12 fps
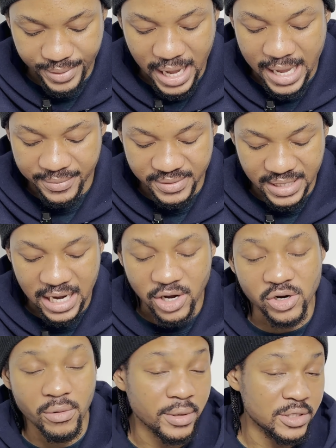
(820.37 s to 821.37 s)
perhaps the
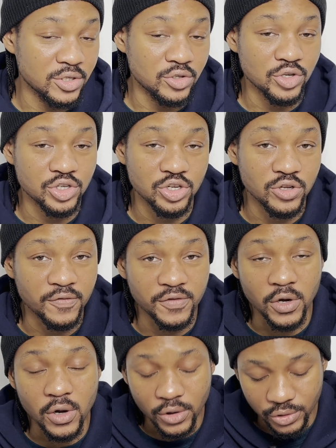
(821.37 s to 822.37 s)
economic situation
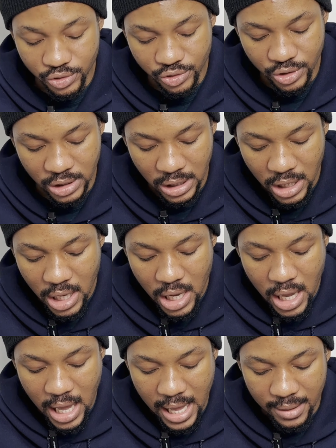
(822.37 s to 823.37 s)
of your country,
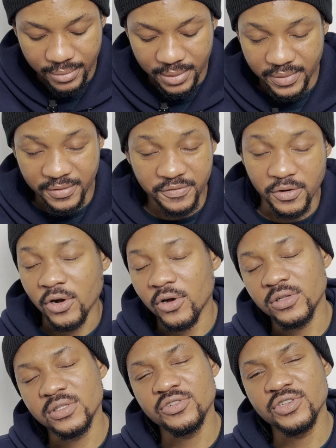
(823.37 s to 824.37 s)
maybe if your
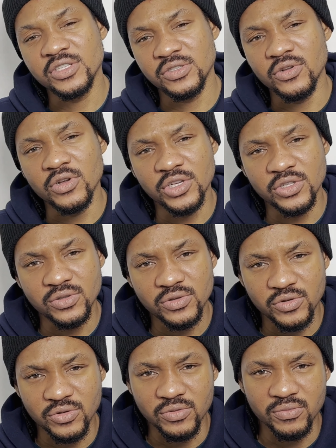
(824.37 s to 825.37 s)
country is
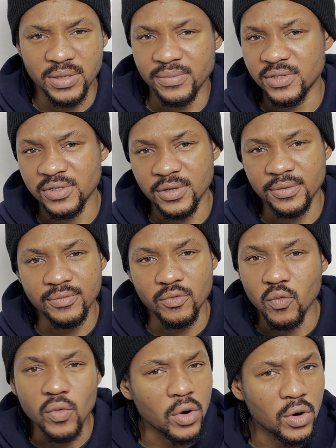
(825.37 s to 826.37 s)
going through maybe
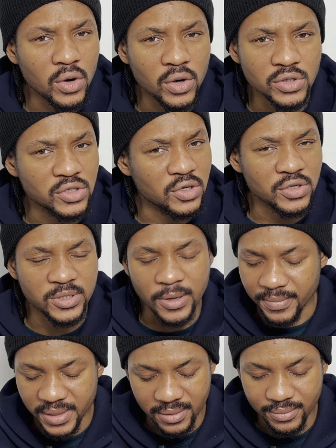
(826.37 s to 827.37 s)
some wars or
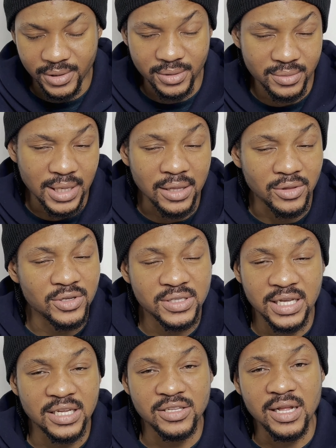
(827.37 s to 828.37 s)
something. But I'm
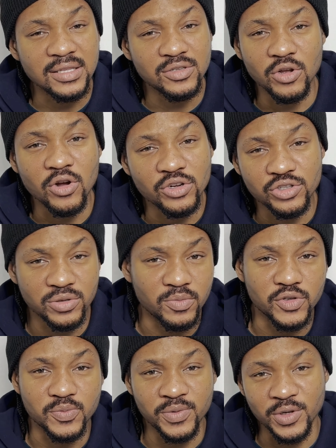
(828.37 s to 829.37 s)
not saying that your country
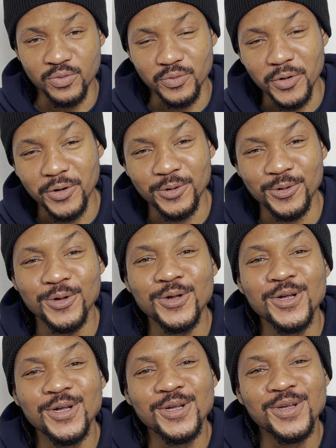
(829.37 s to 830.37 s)
must be in war
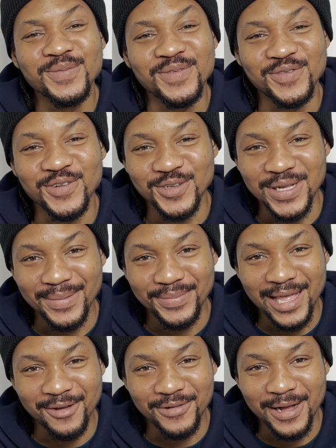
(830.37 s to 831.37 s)
before you
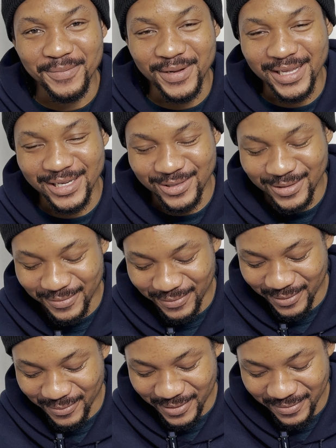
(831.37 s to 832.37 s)
apply for application
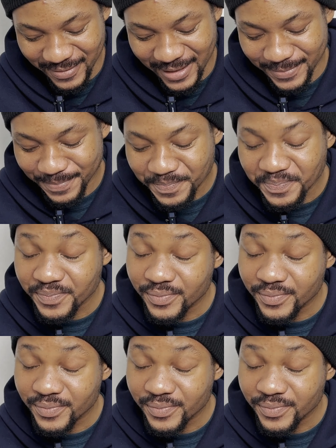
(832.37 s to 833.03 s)
fee waiver.